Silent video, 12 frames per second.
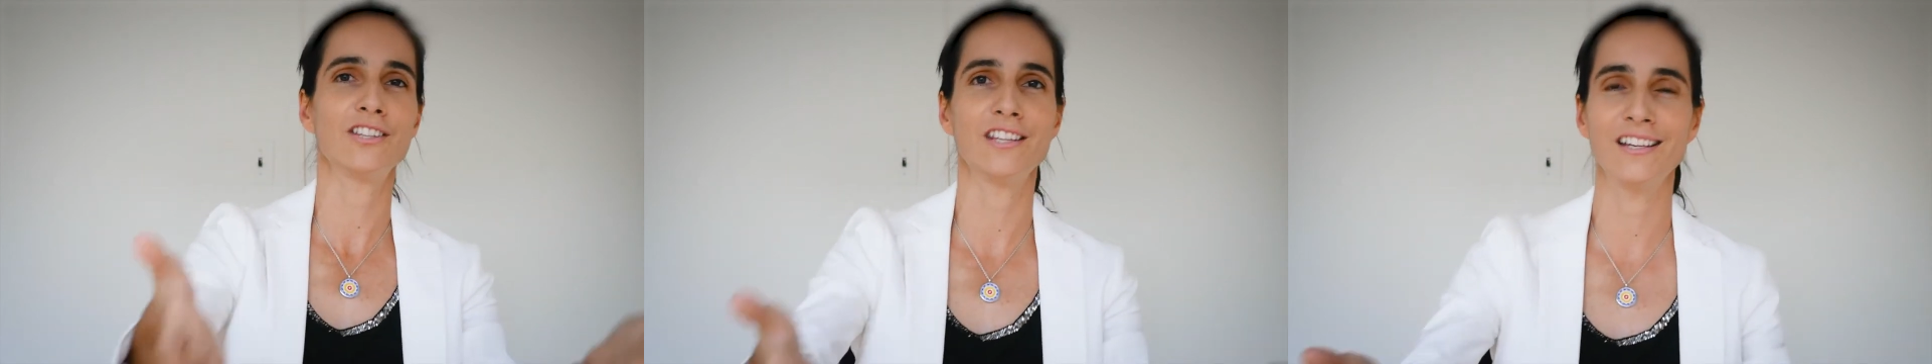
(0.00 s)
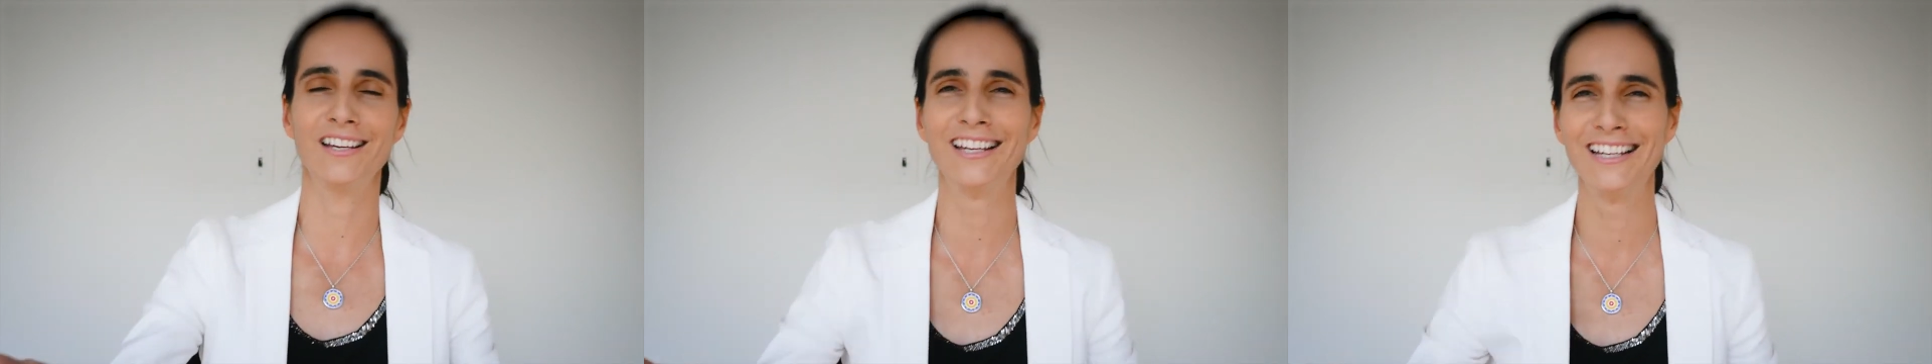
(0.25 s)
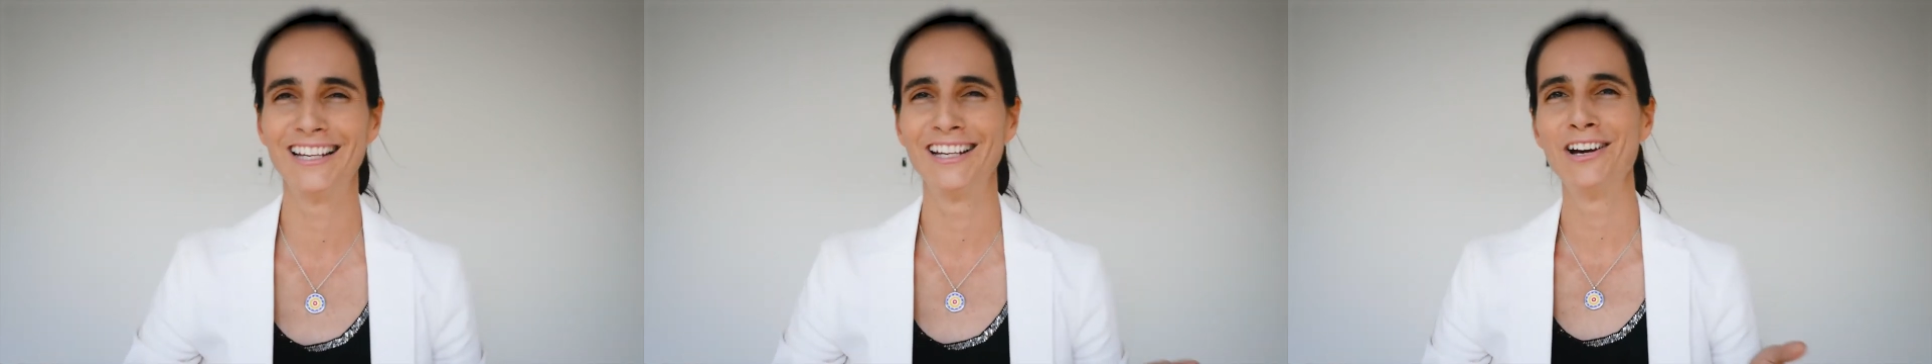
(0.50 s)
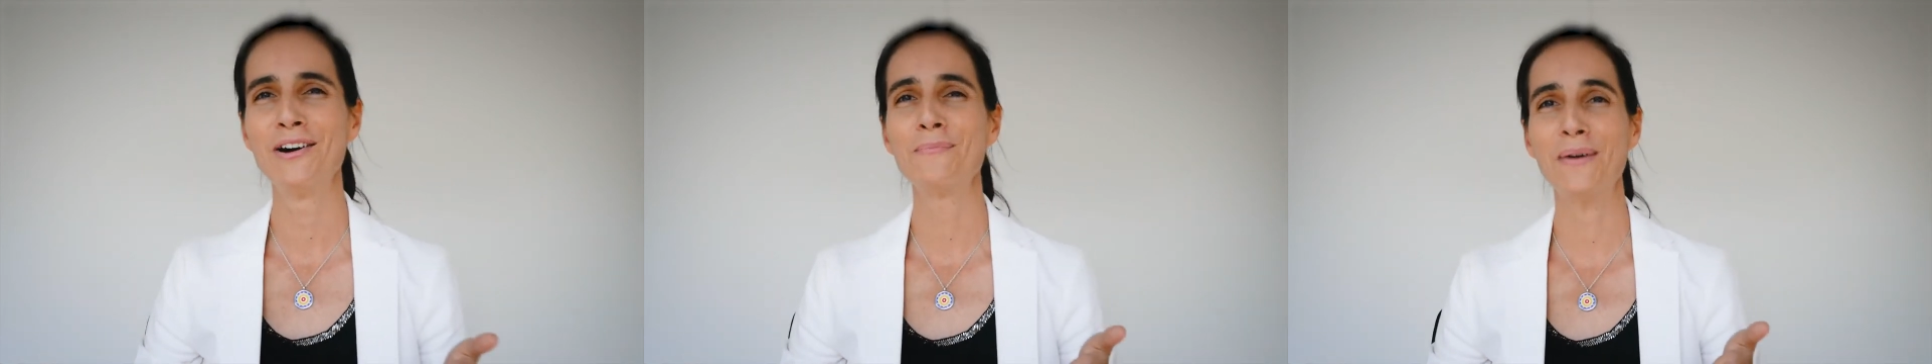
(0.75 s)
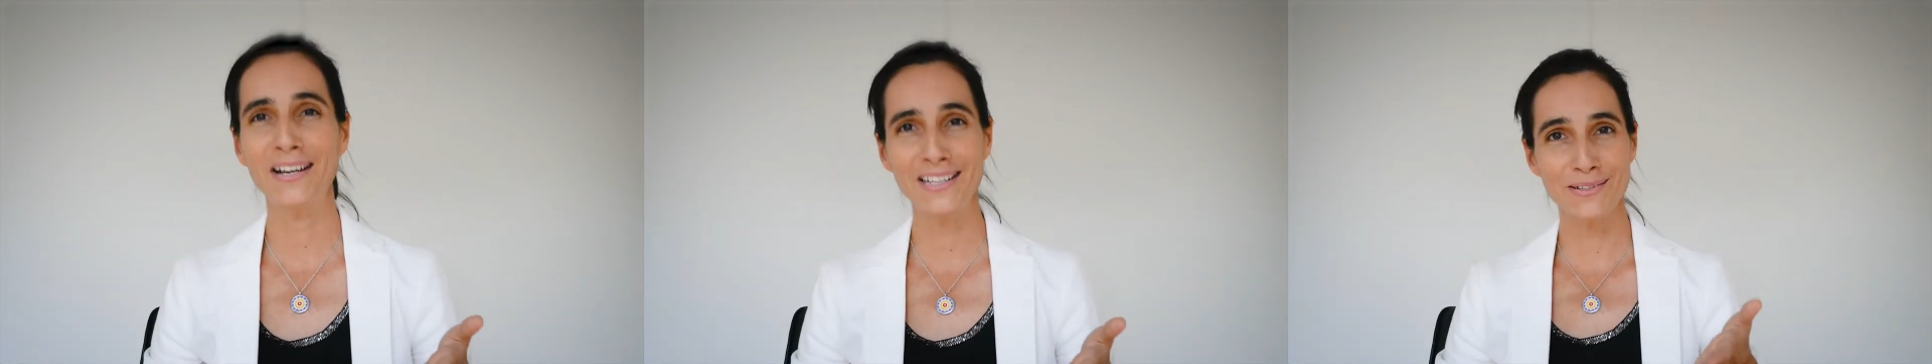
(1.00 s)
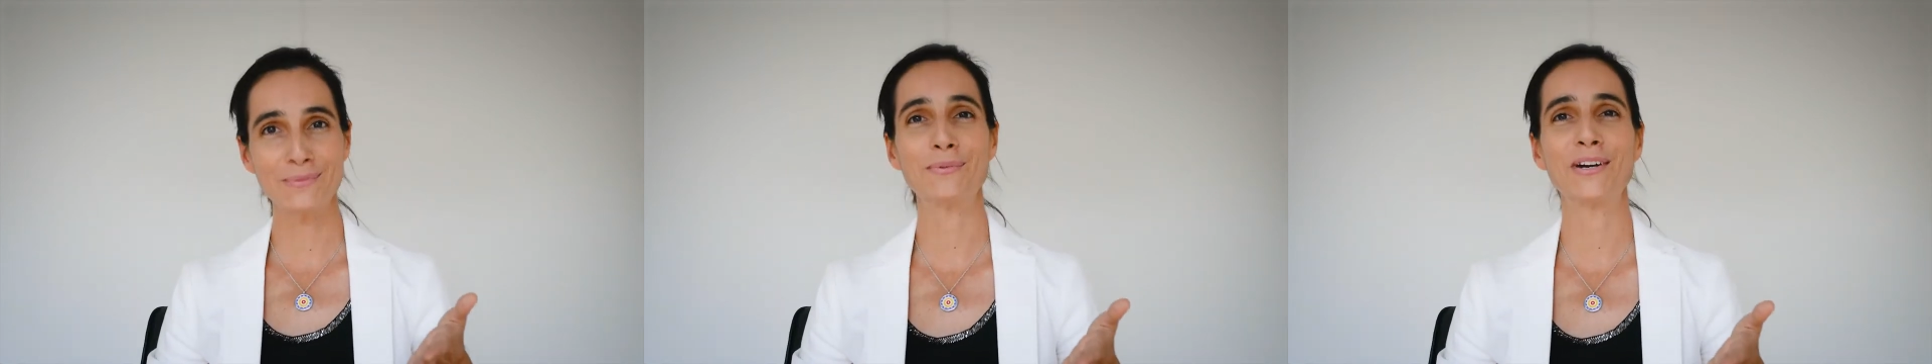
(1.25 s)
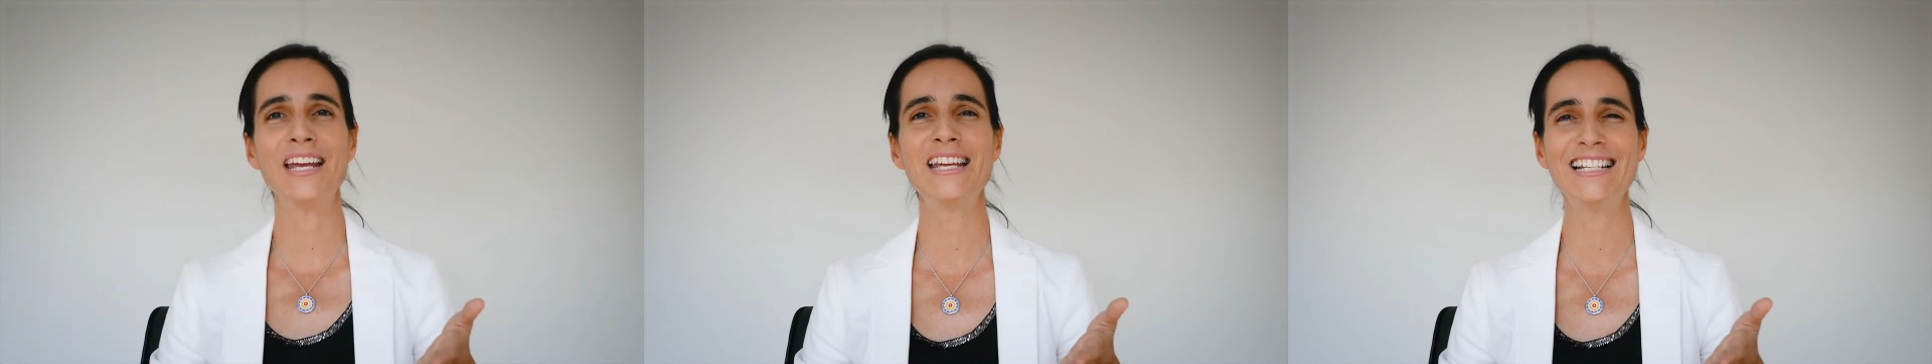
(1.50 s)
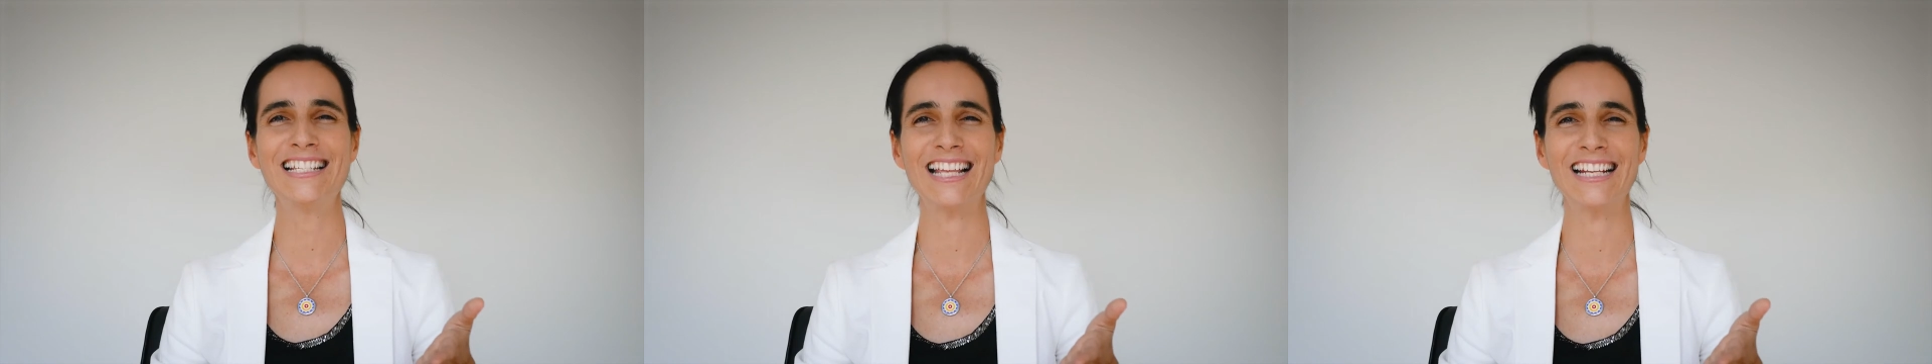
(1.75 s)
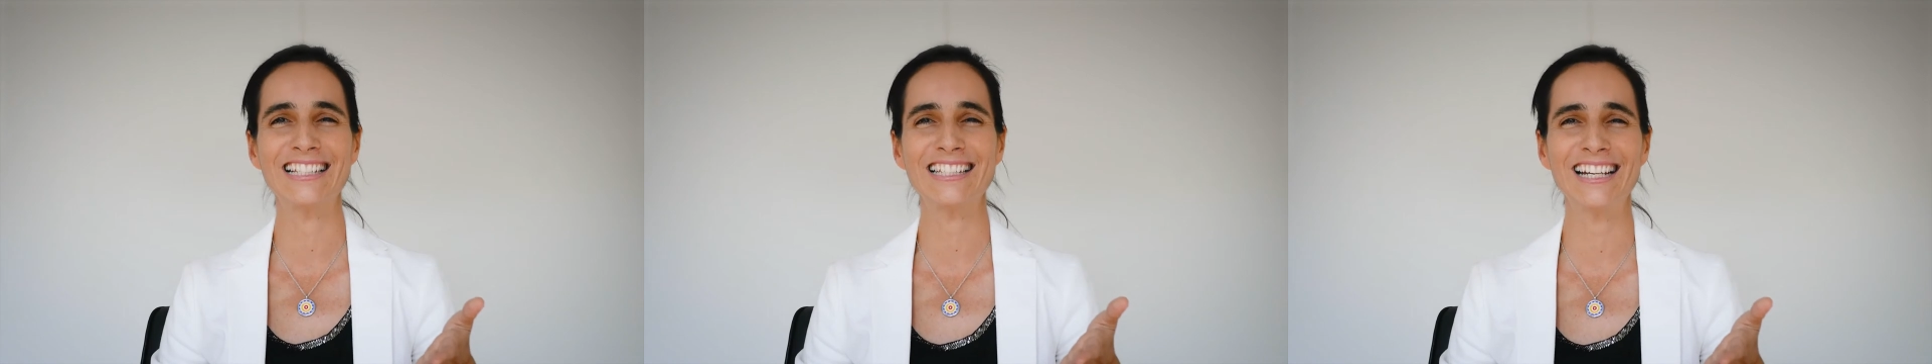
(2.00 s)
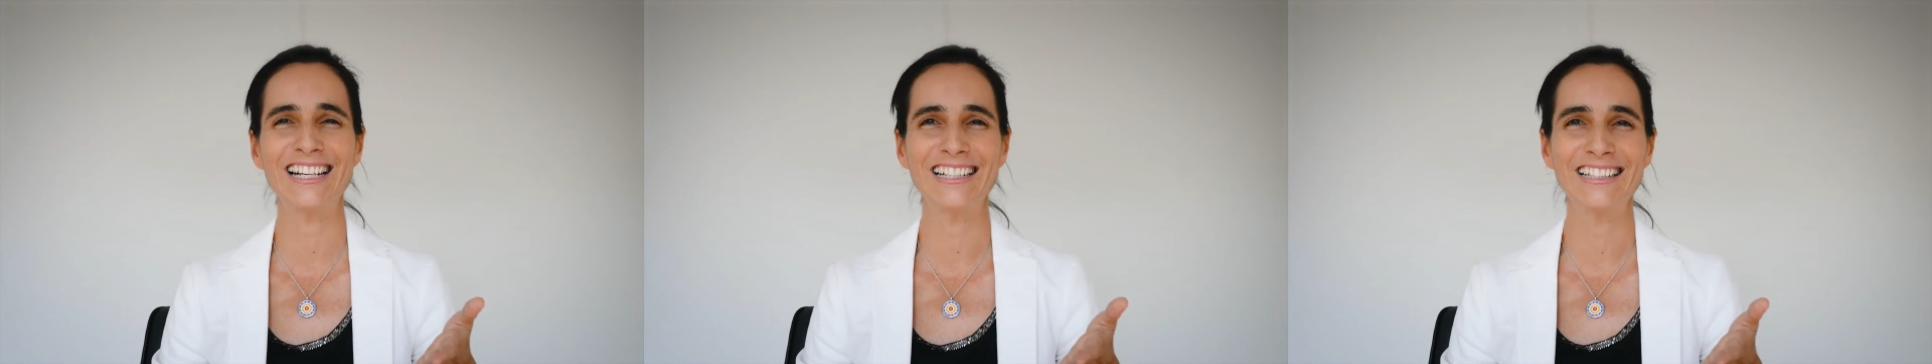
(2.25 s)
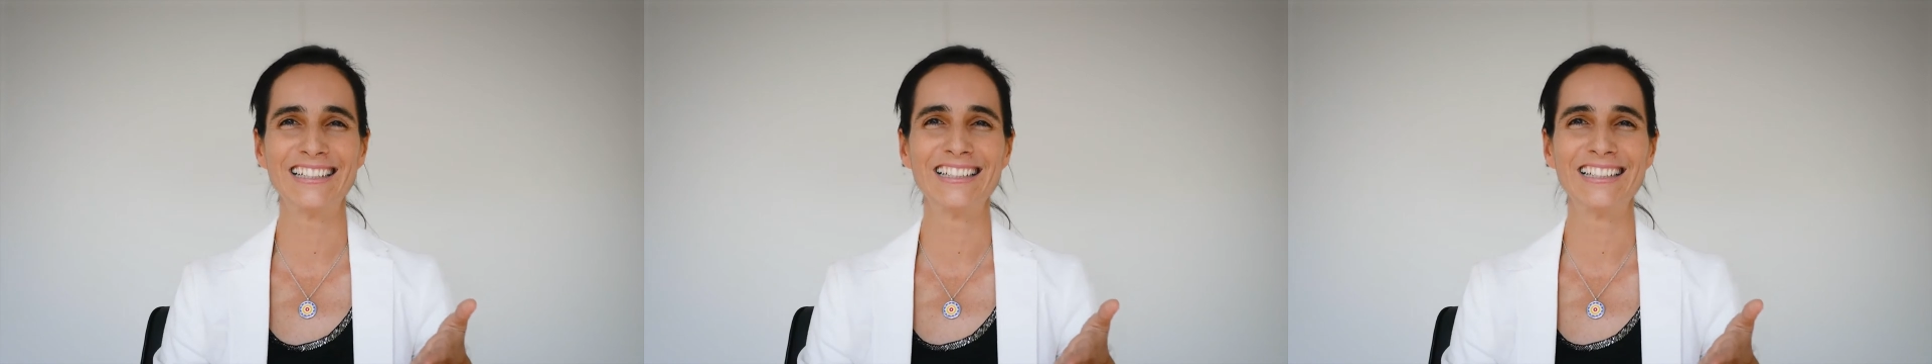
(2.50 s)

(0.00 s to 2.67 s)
the body and brain center,